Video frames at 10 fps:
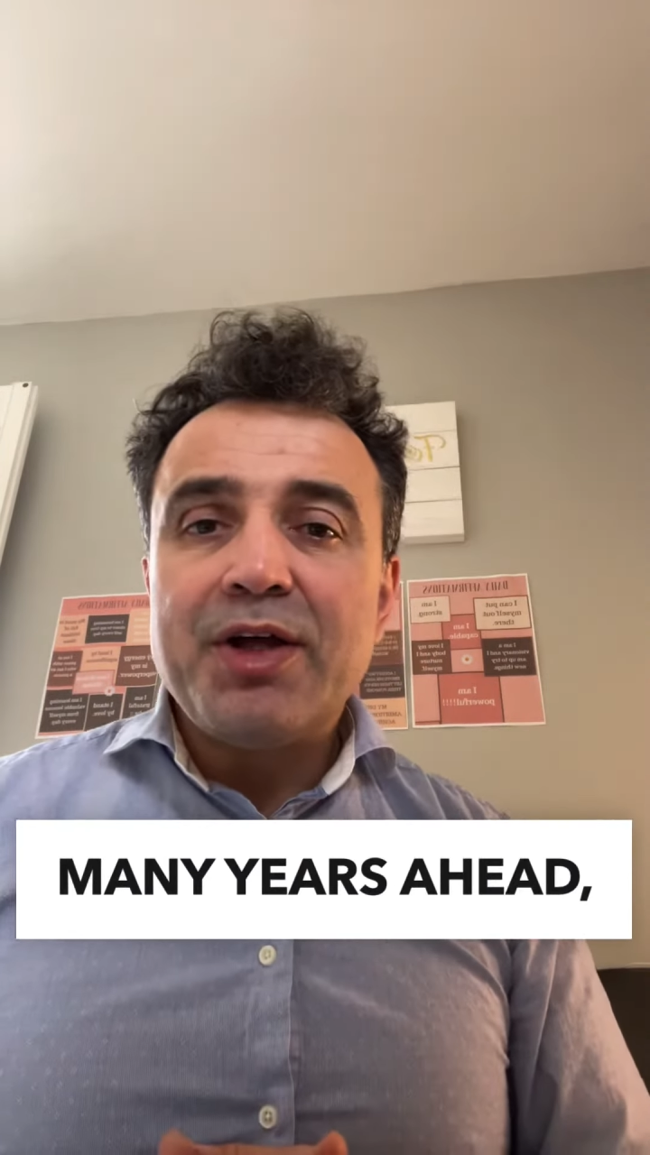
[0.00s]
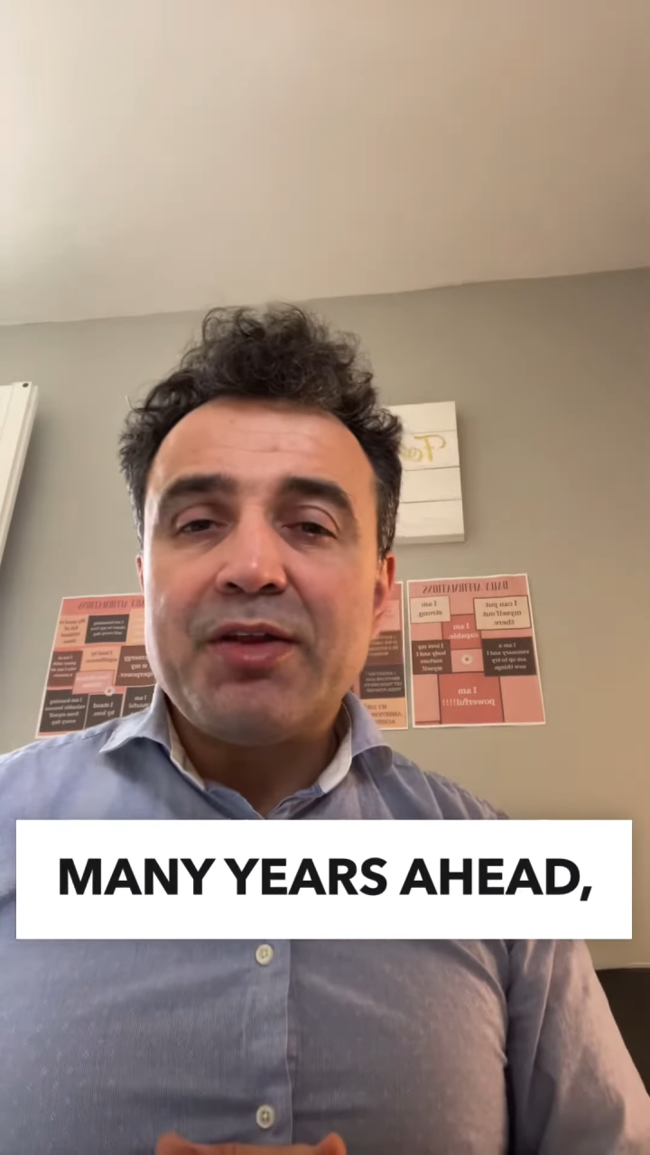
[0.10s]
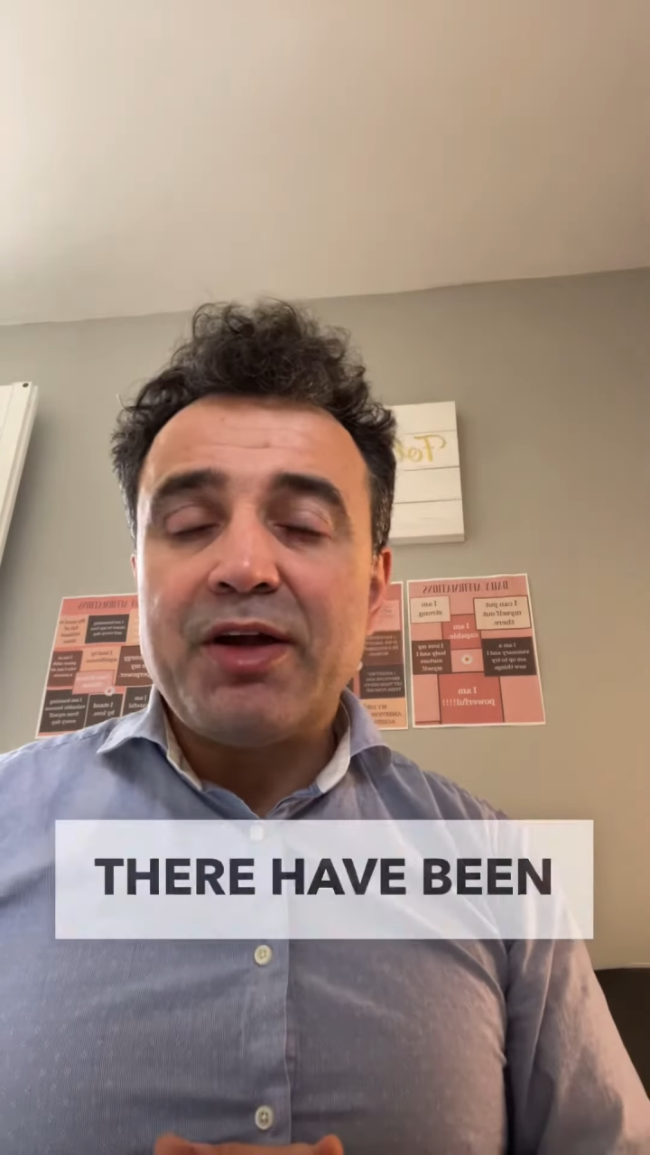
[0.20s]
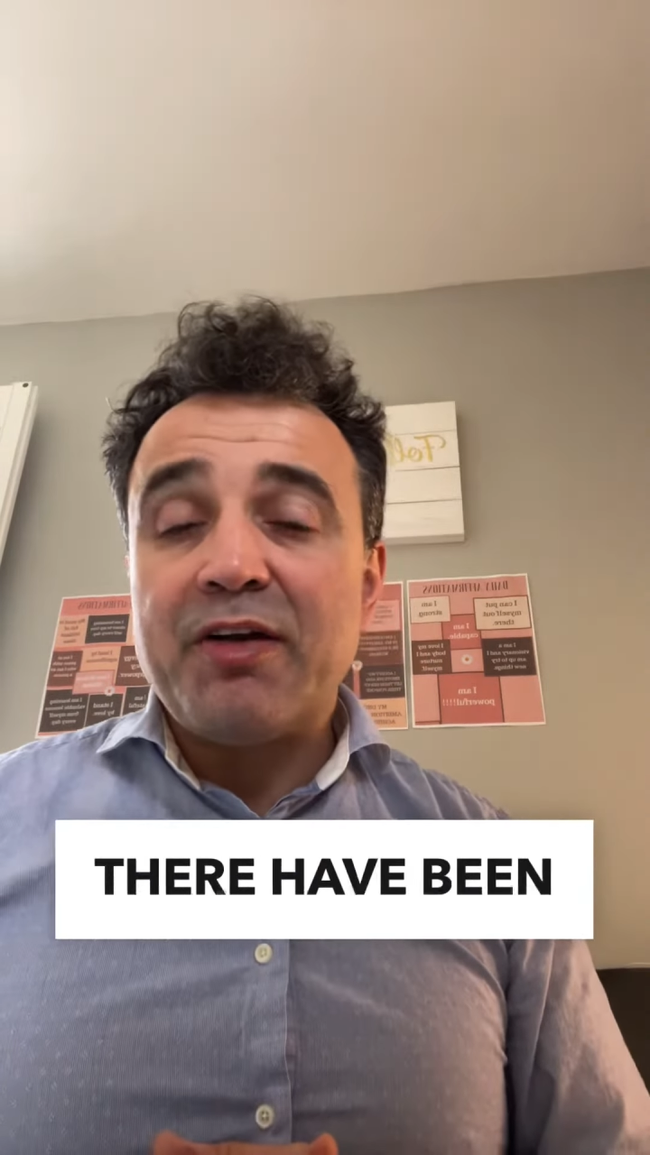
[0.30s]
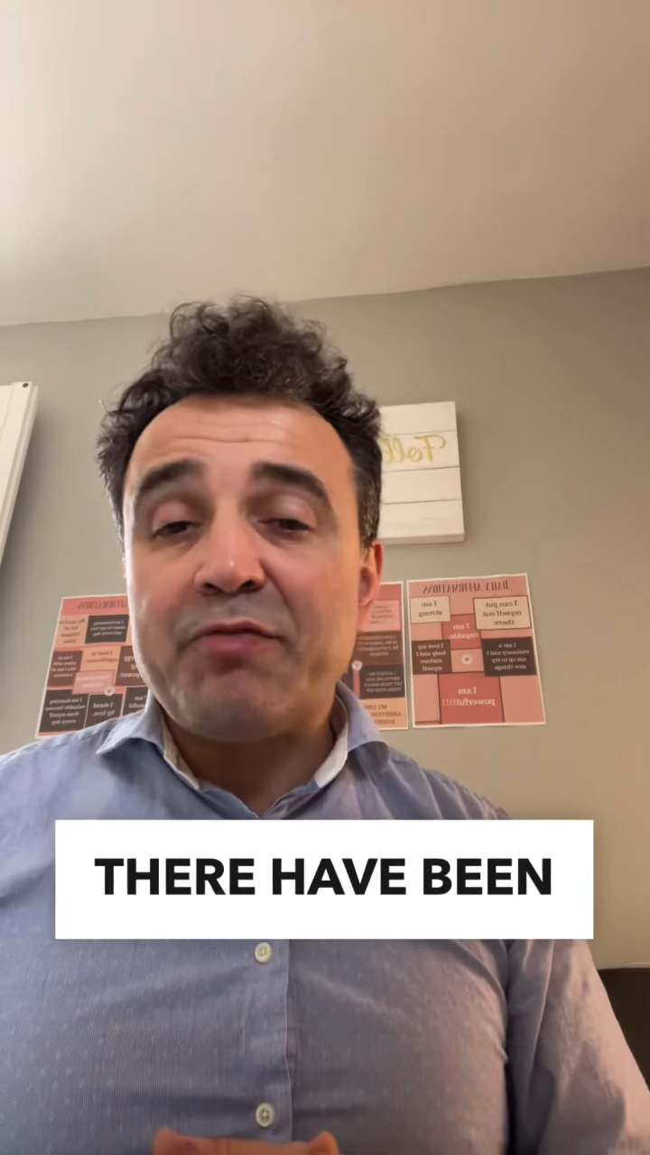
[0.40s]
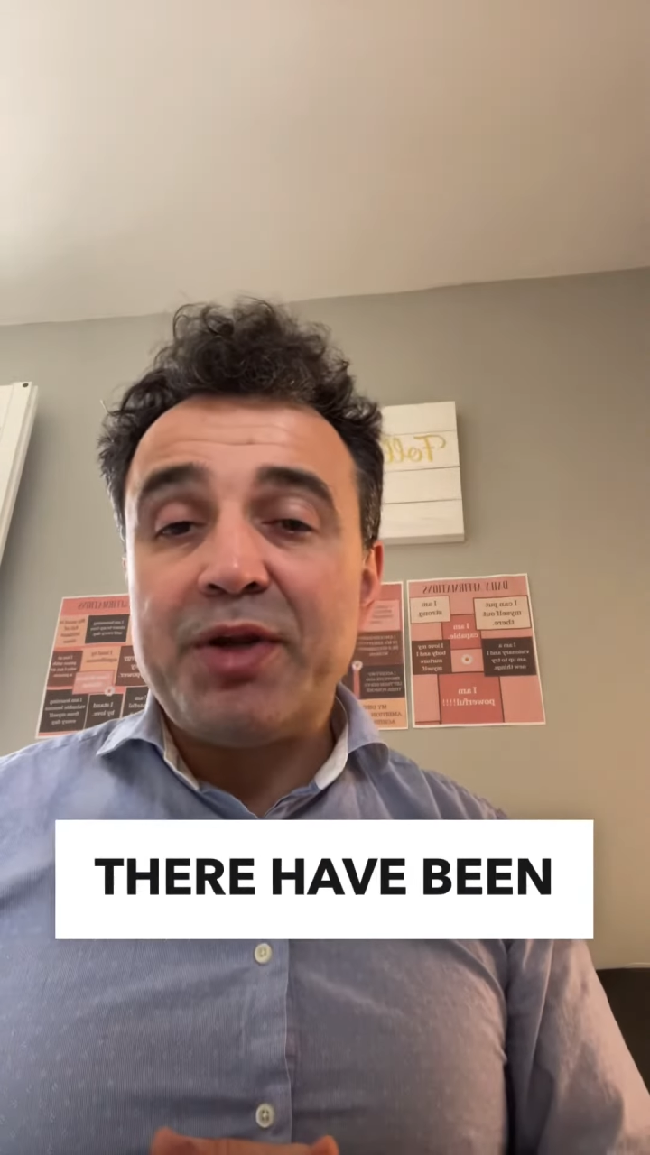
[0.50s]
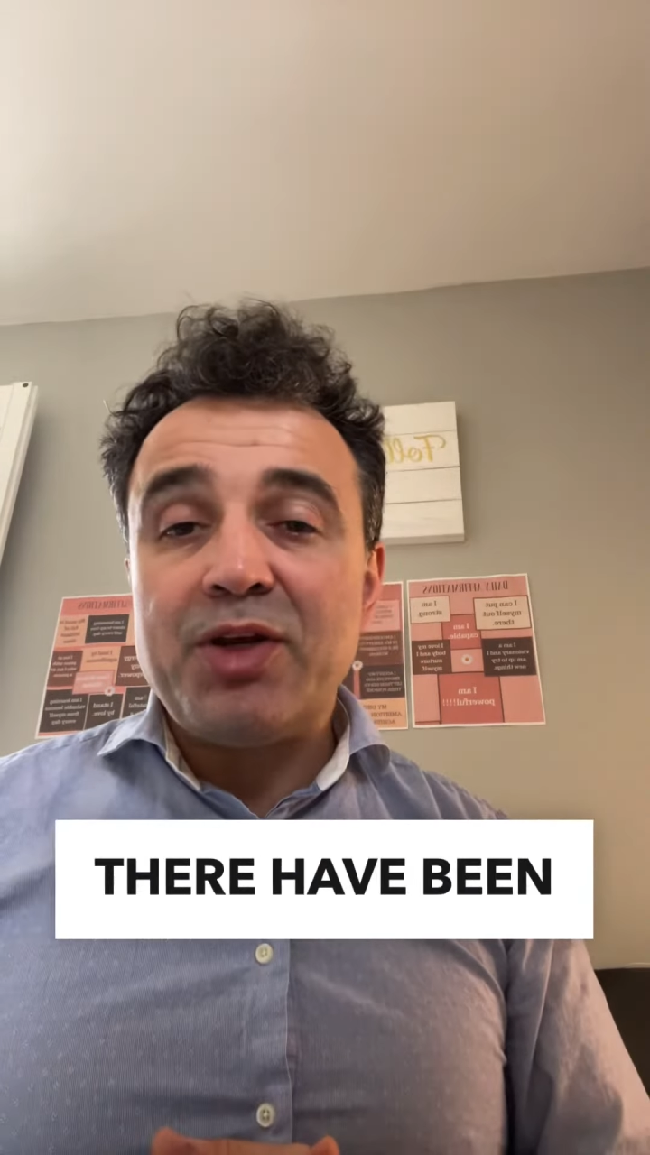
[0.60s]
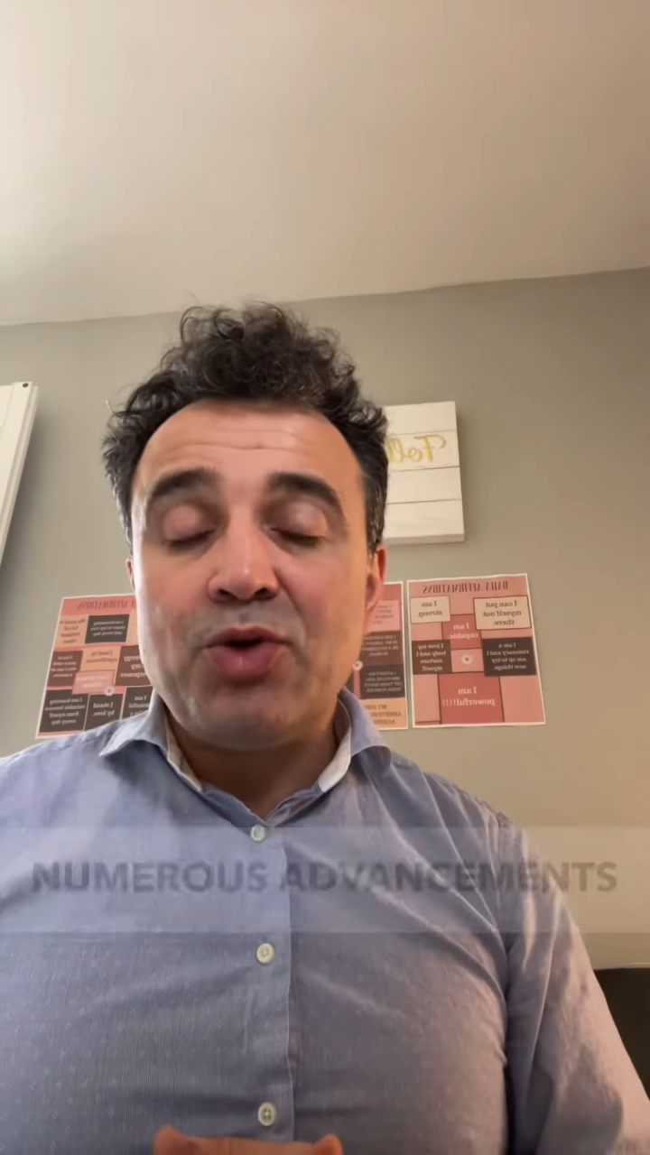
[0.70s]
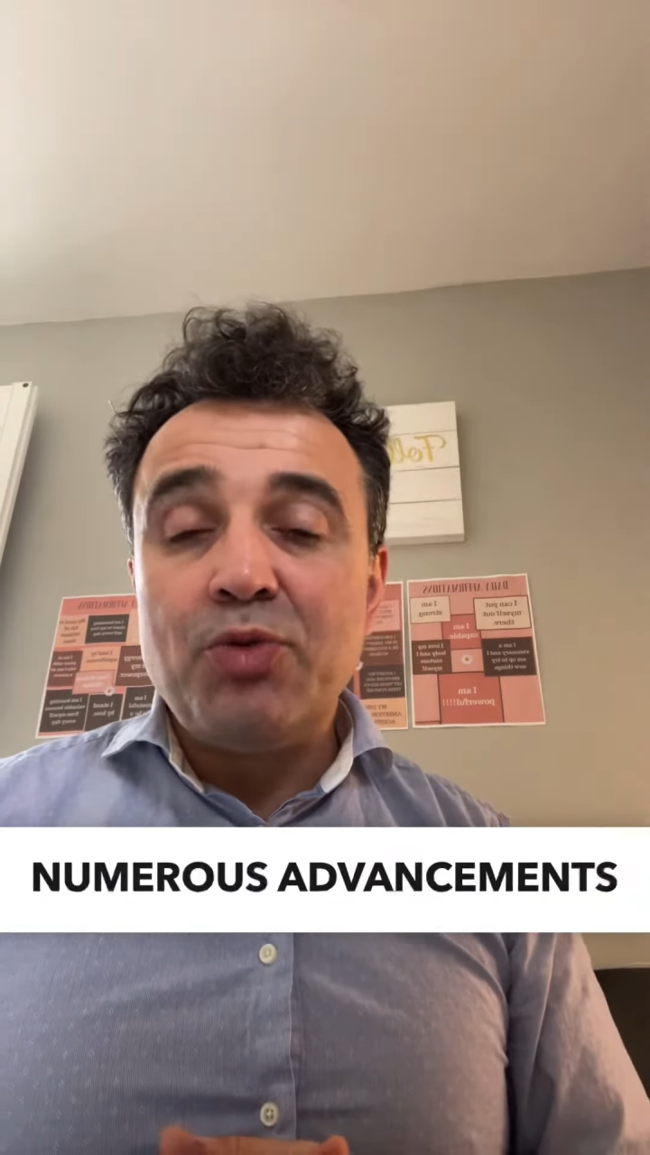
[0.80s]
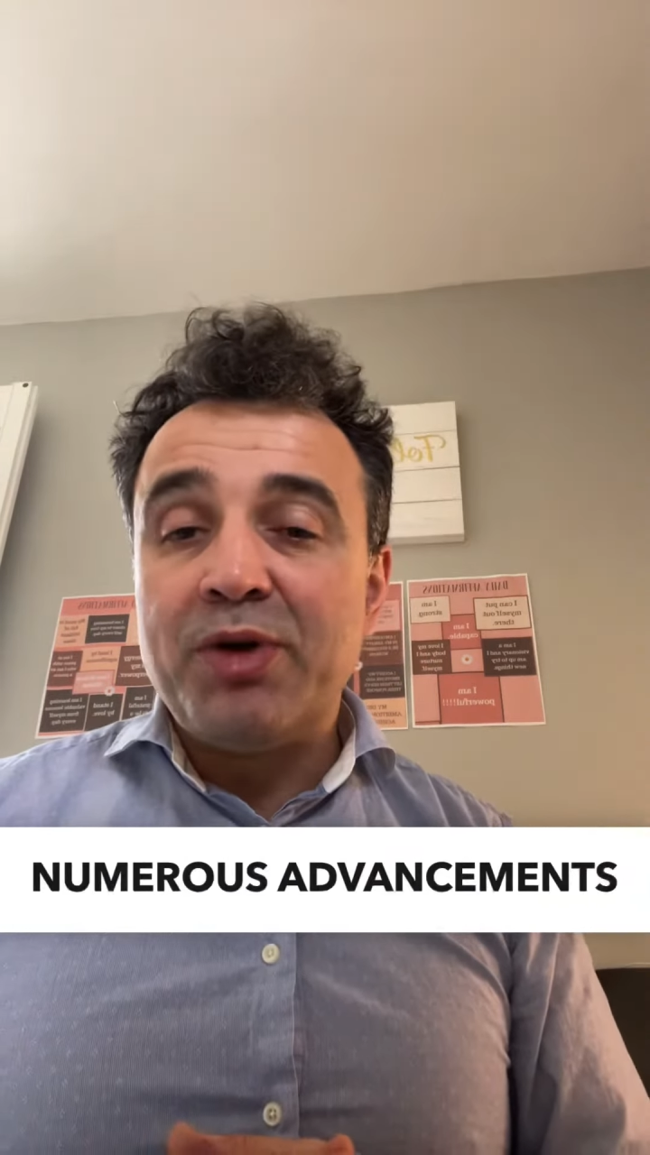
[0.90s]
there have been
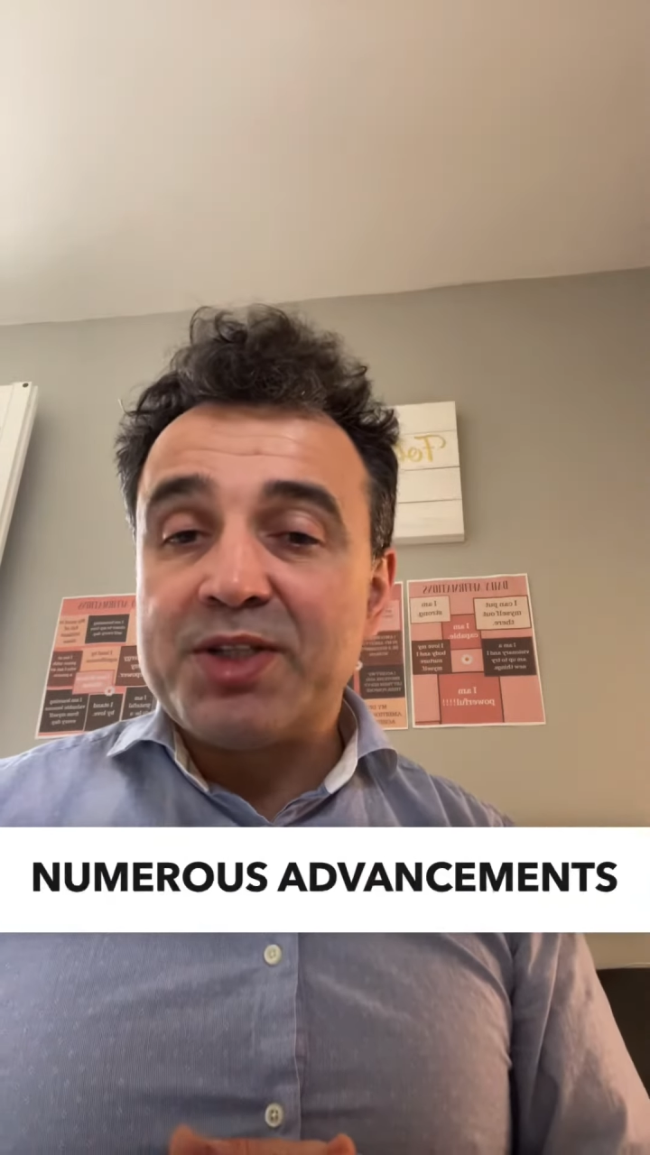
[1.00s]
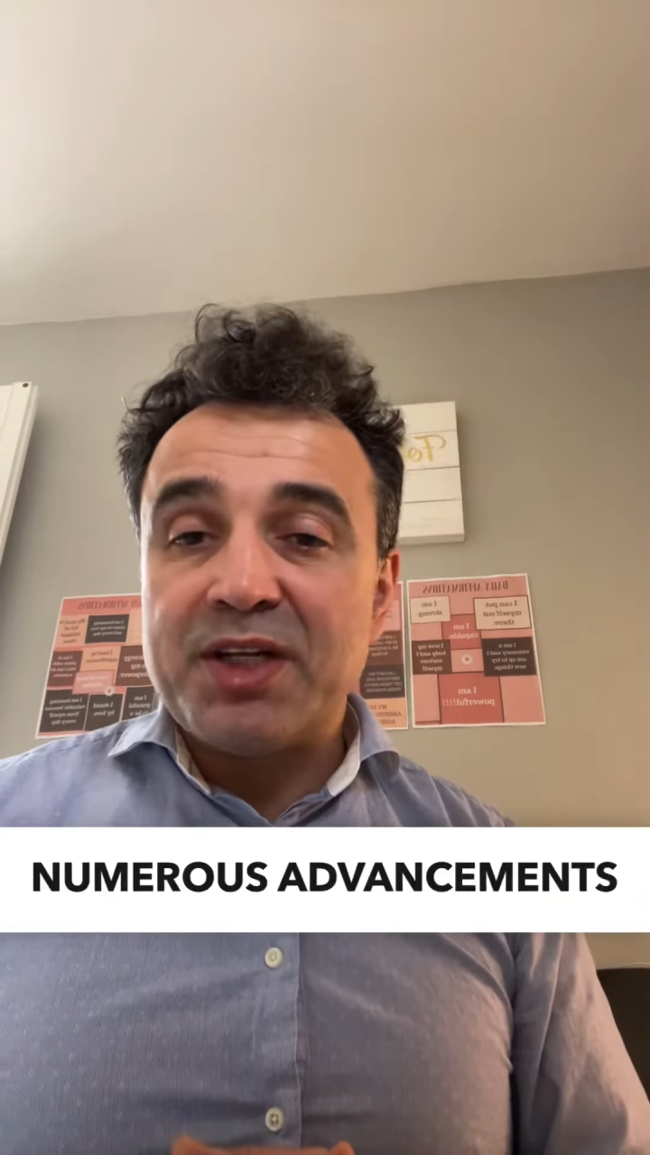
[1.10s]
numerous